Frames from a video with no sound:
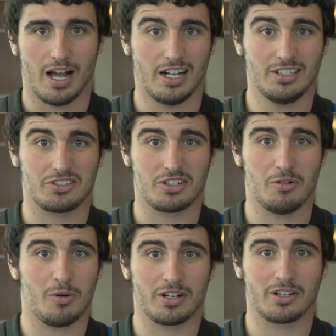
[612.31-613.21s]
I just
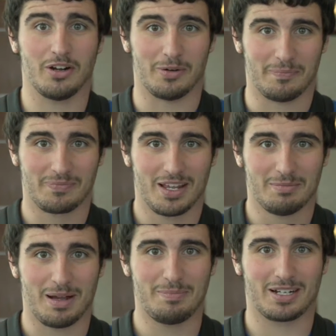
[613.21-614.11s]
don't want to go.
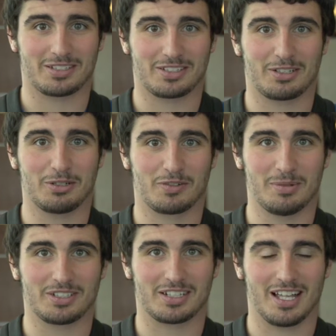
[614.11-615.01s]
My best excuse for
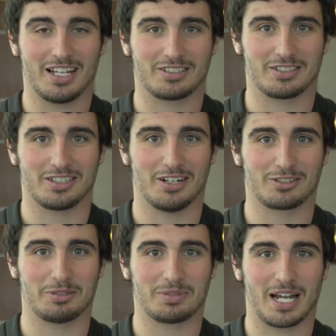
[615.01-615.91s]
missing class is, you know,
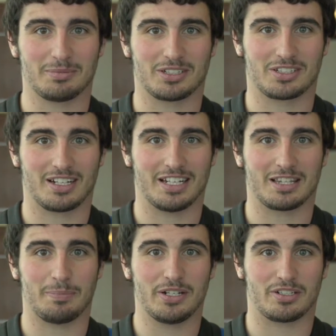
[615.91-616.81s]
sometimes it's sunny at
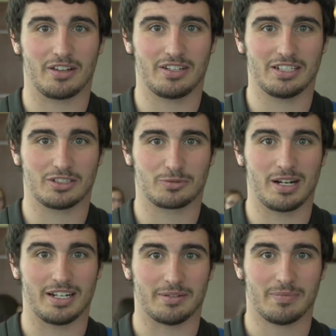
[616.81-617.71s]
the beach and other days it's
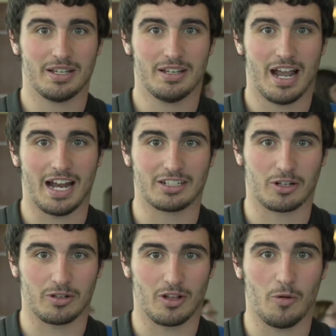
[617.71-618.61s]
rainy. And I just
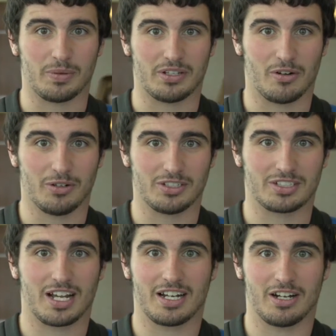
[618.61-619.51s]
open the door and
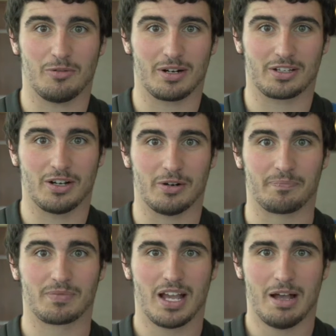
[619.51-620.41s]
decide I don't want to go.
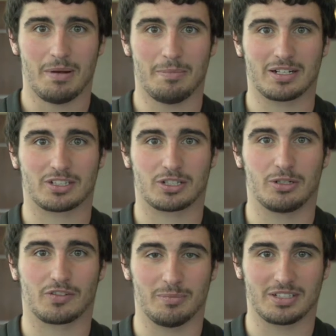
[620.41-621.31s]
My best
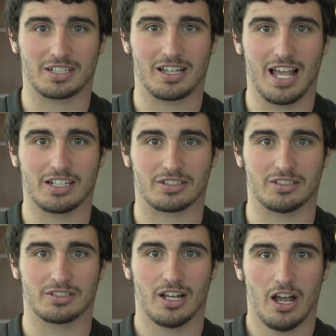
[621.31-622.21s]
excuse for missing class
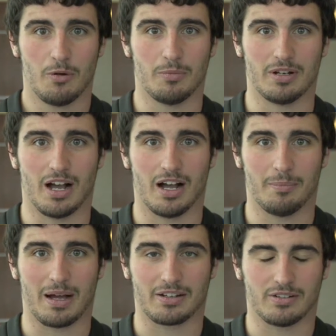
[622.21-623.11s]
is when, uh, my